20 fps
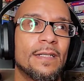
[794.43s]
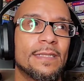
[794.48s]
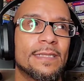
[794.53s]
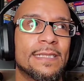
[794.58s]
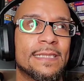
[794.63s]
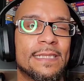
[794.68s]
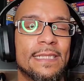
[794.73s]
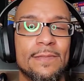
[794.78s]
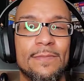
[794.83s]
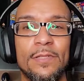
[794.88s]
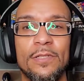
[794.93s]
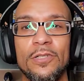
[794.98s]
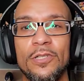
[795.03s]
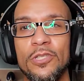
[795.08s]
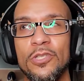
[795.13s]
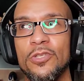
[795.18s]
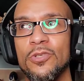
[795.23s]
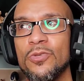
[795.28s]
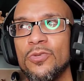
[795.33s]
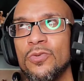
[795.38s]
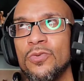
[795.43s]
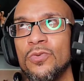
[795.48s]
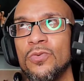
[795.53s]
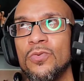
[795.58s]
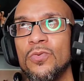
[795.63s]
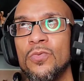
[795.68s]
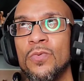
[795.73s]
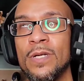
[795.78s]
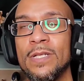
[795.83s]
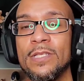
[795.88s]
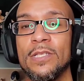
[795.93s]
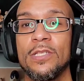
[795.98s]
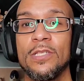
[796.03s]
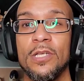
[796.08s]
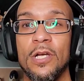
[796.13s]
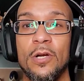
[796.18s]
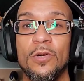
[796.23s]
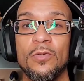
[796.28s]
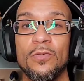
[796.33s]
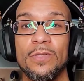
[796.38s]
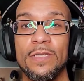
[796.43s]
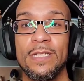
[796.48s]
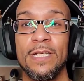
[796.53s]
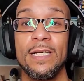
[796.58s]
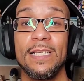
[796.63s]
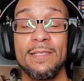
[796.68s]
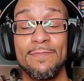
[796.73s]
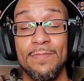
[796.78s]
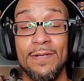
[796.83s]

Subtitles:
similar to what Cesaro does,